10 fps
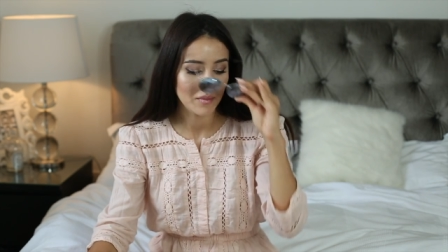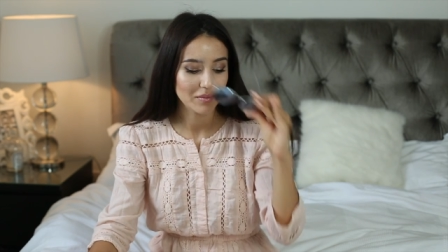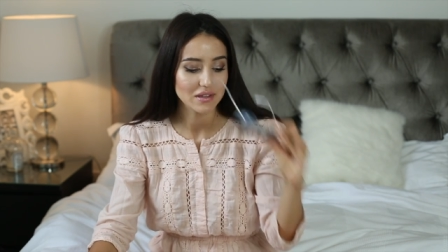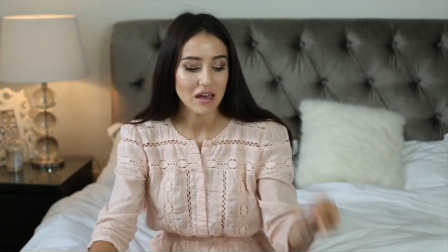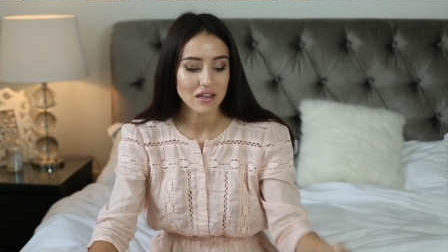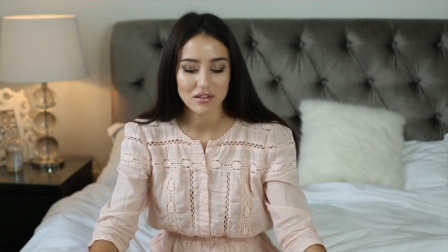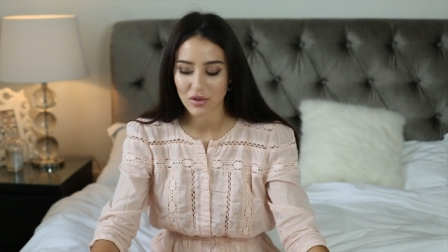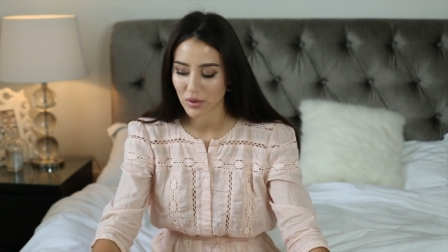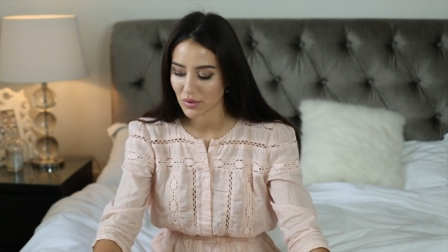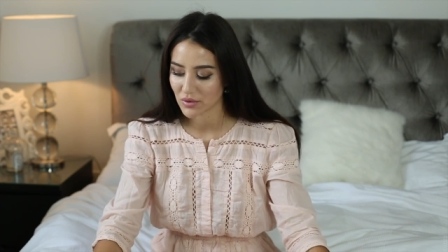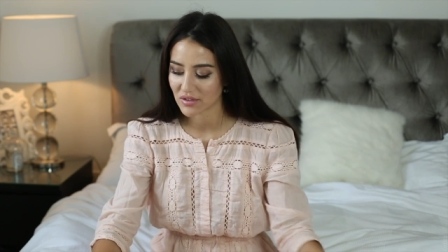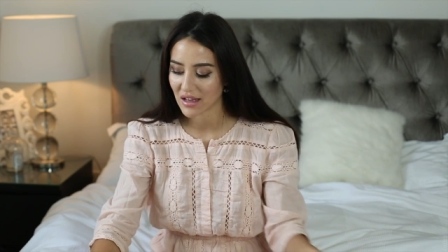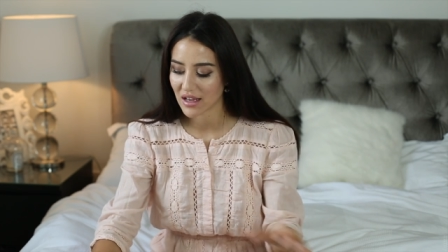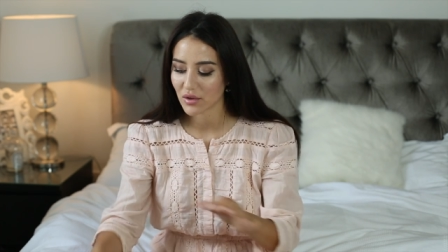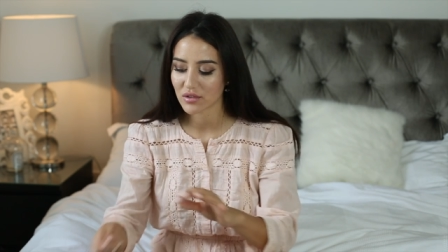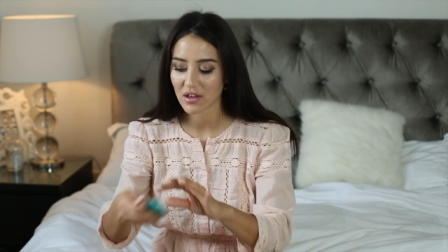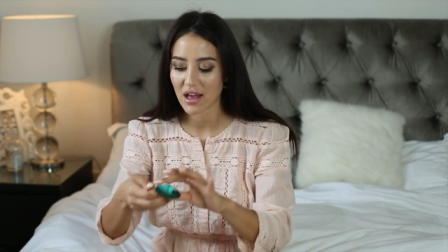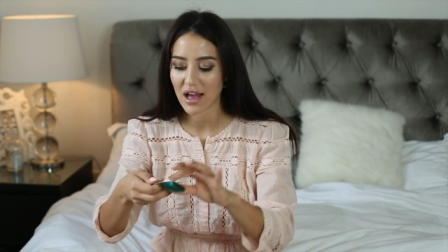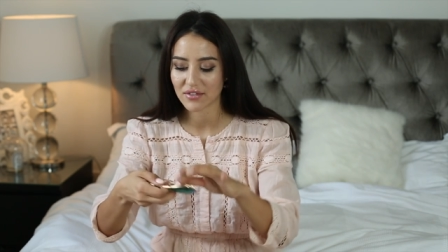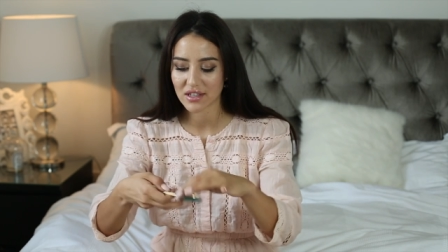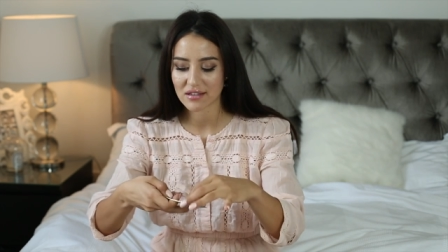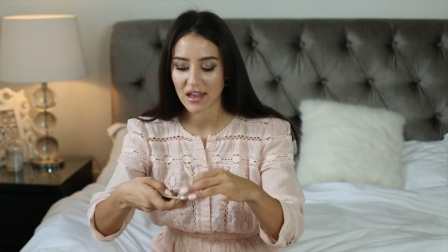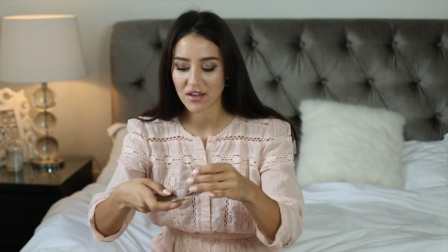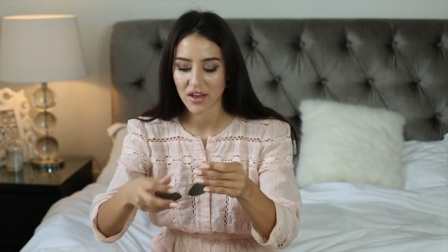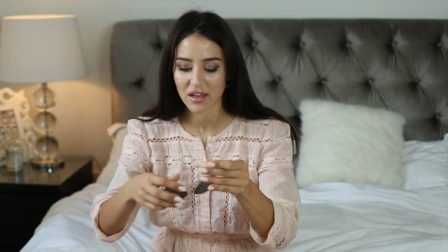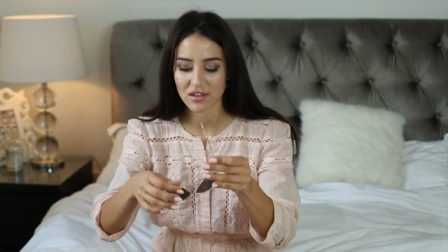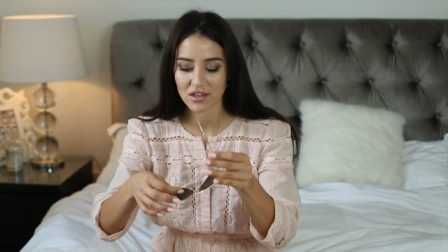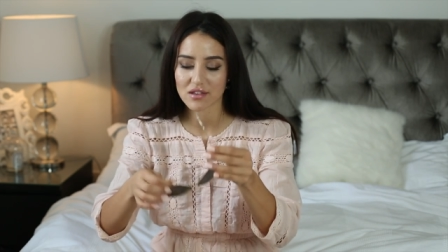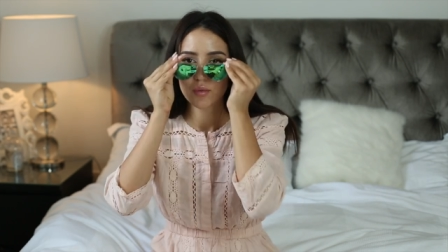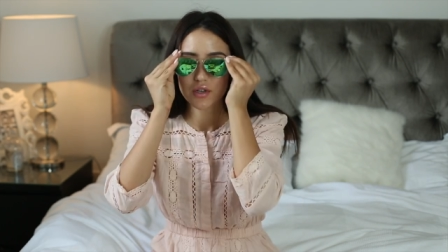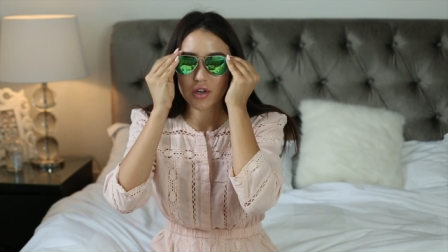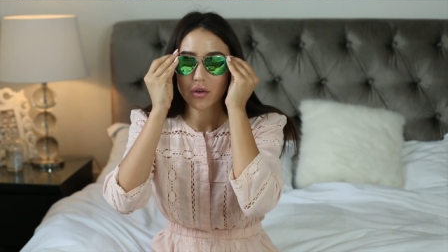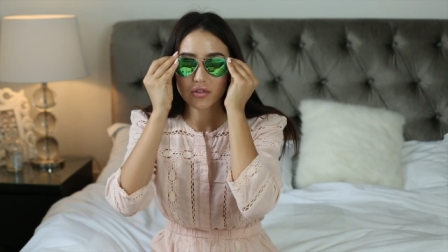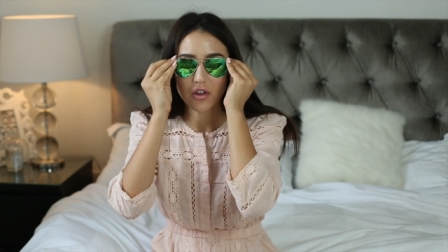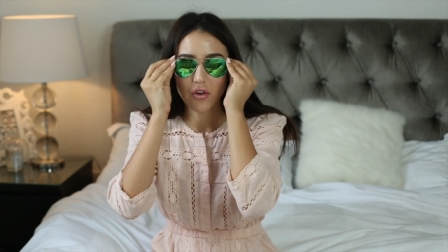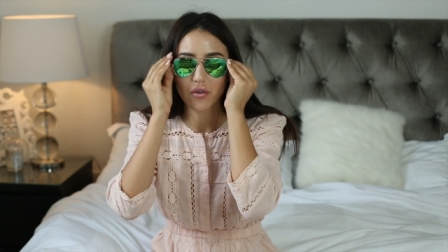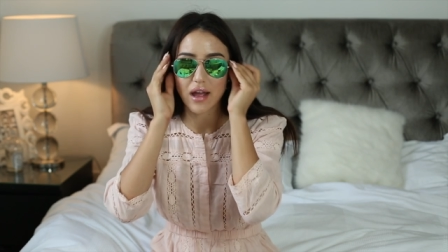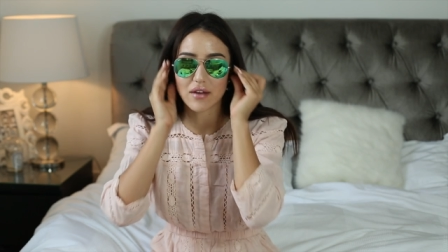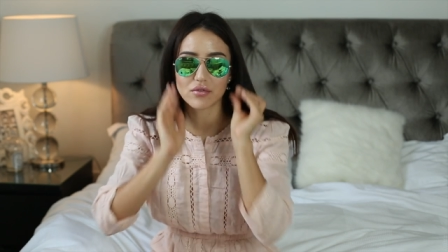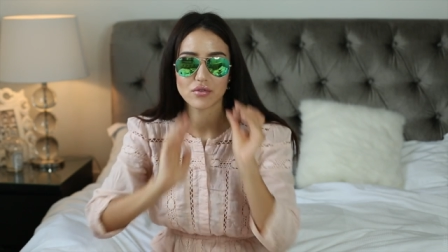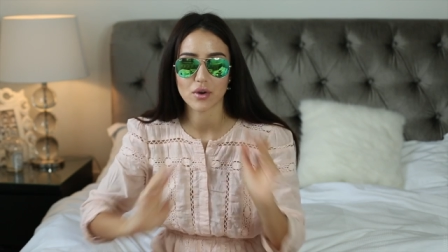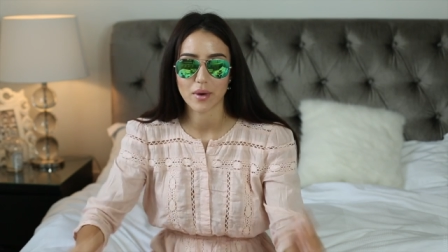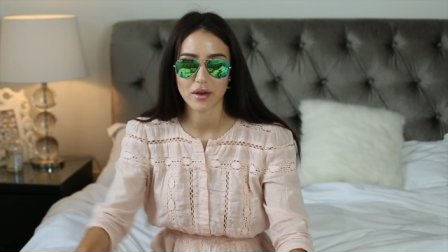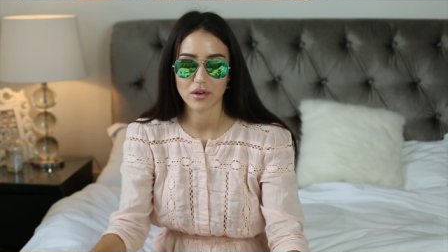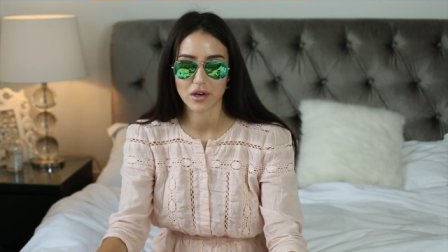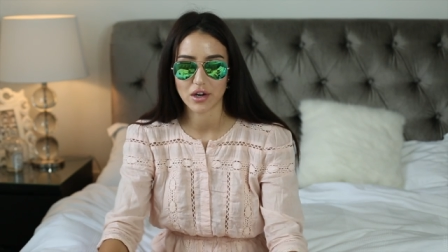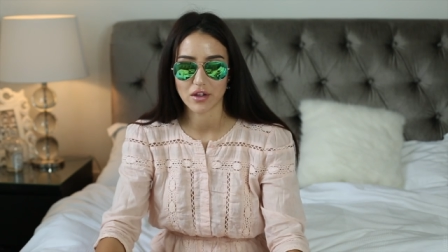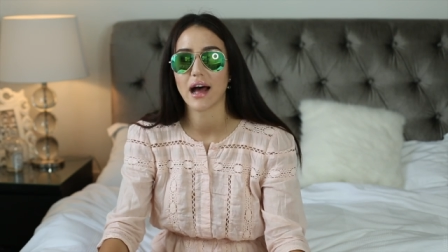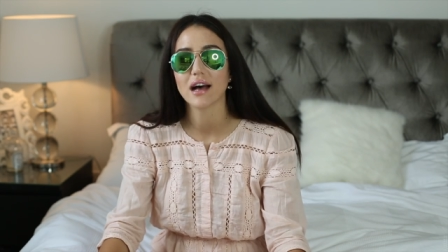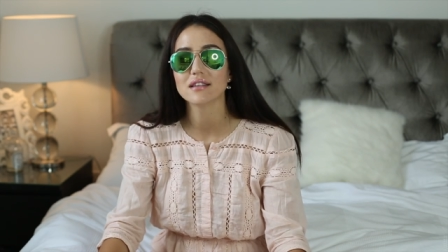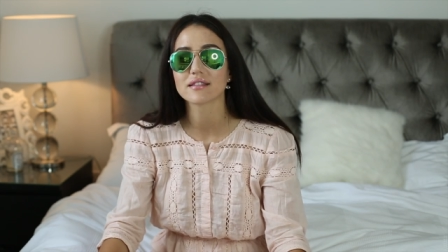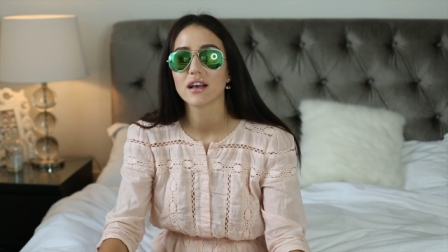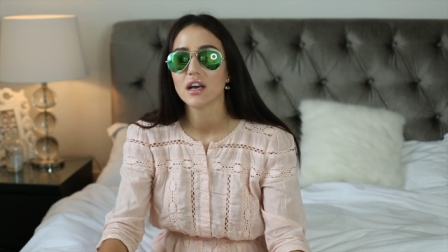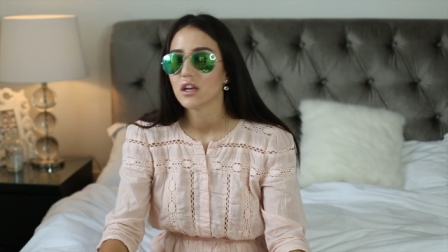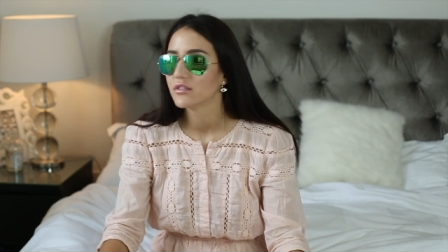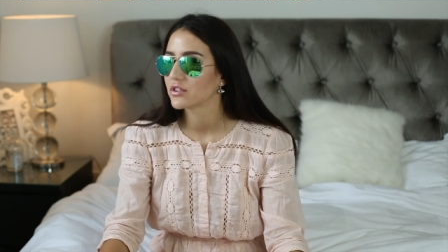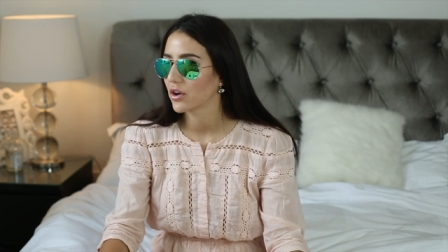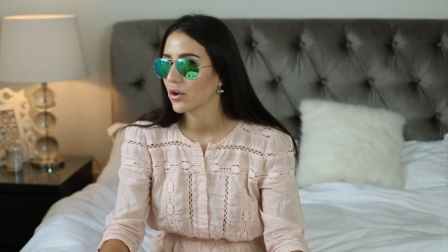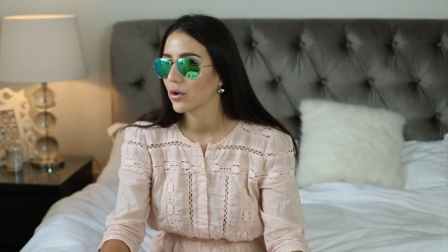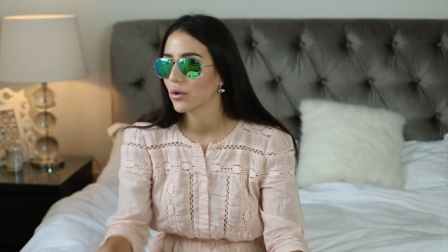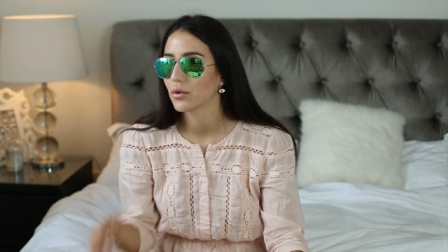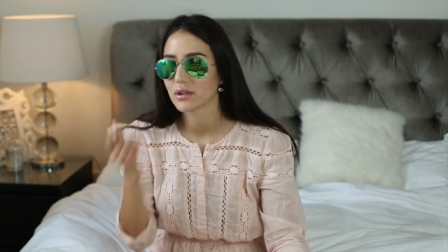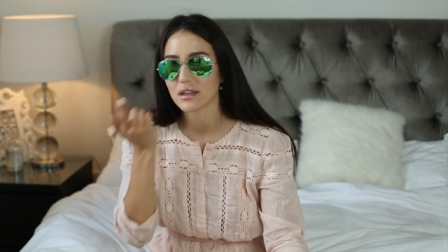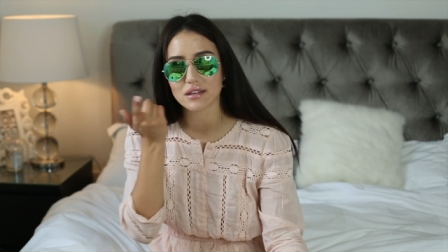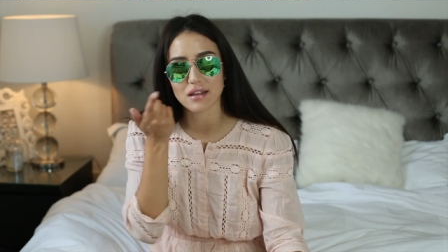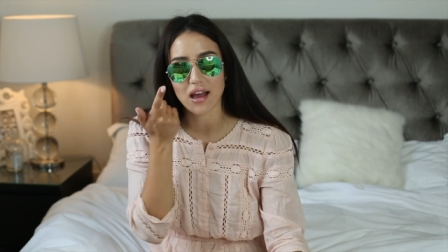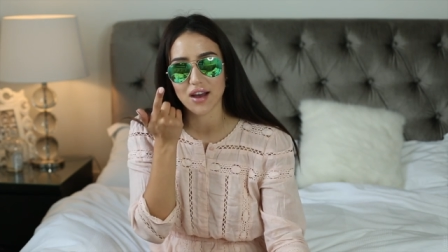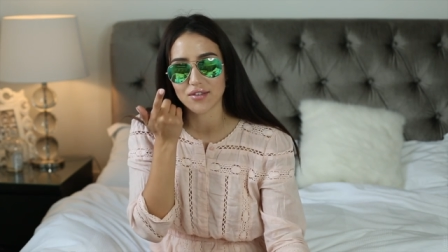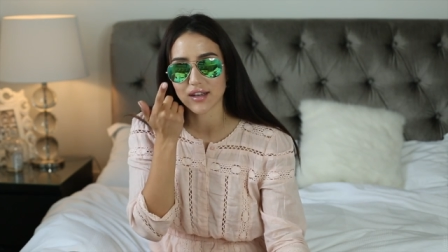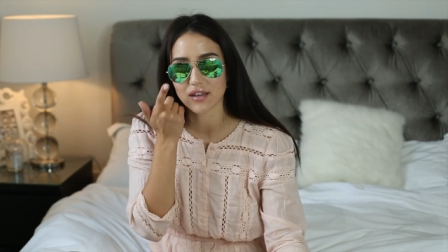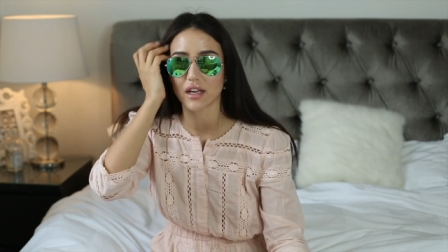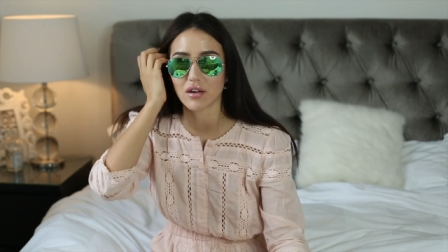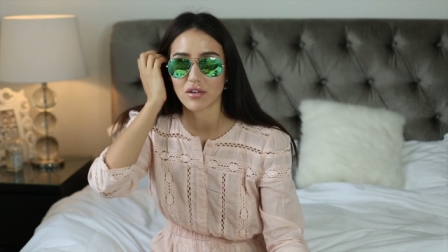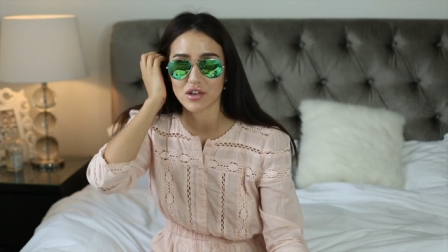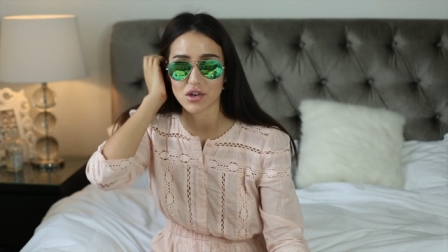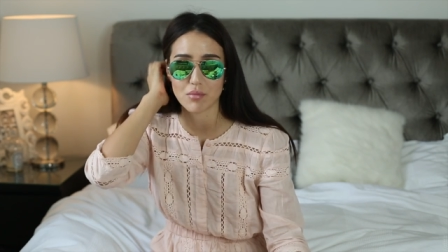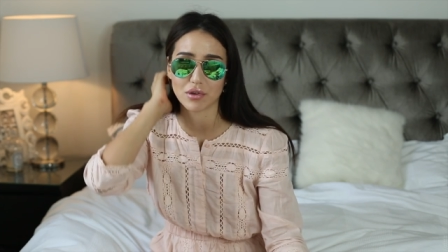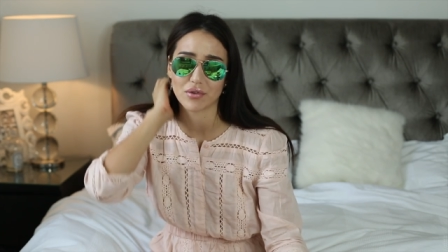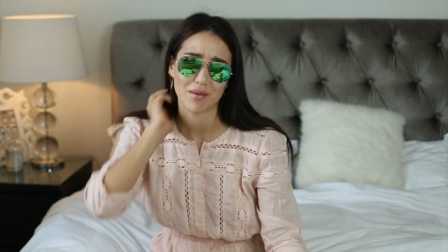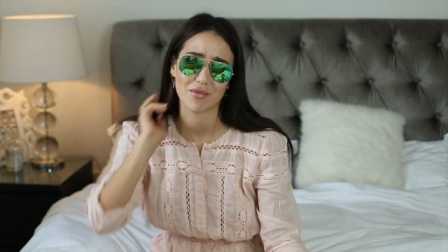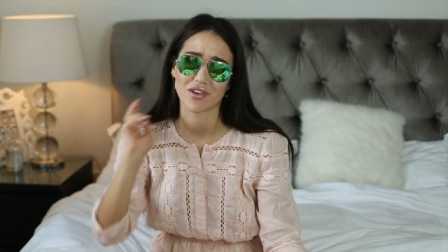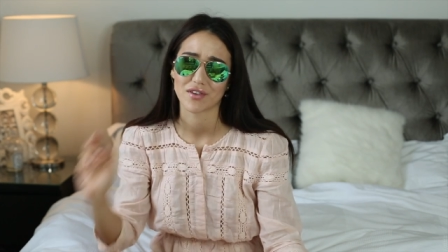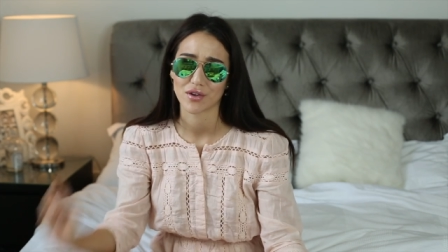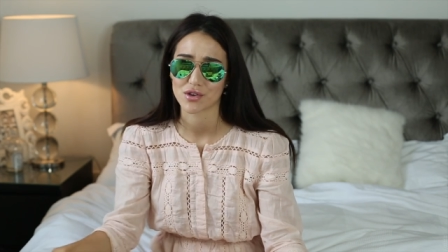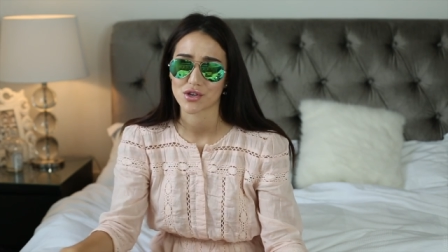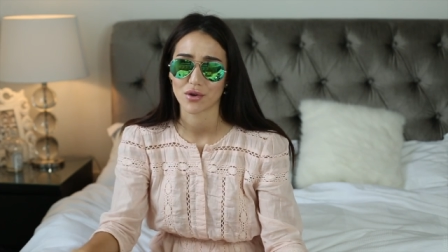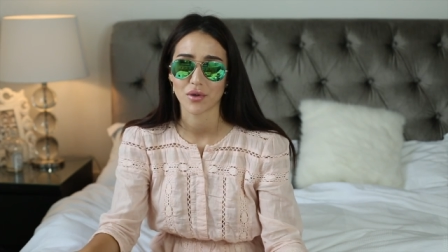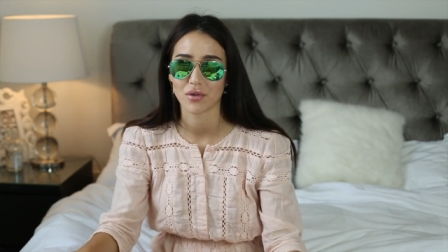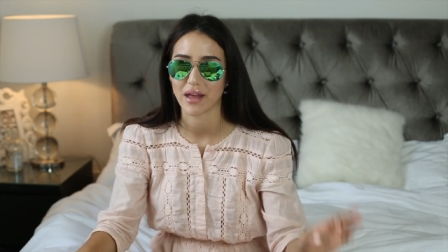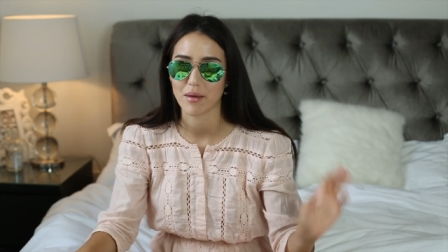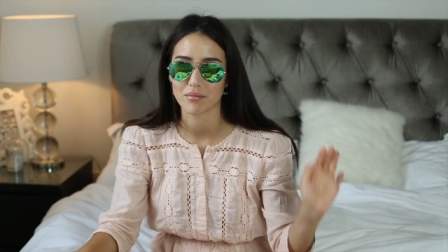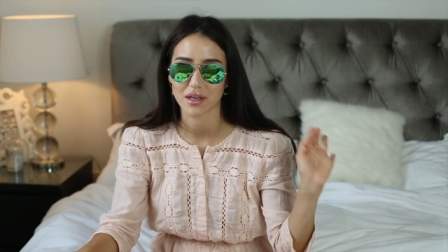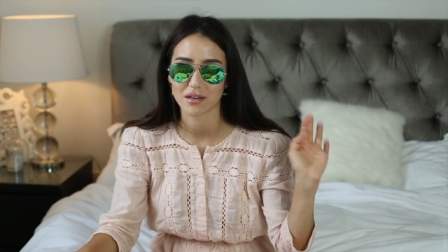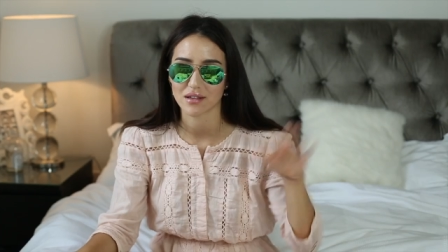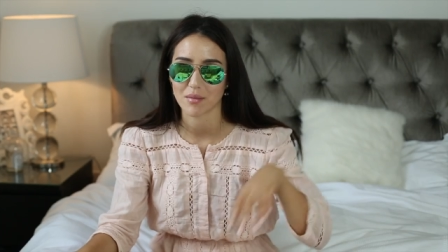Besides those, I also have these aviators, which also everyone on earth has. So these I have in green, orange and blue, and I'm not even gonna show you them because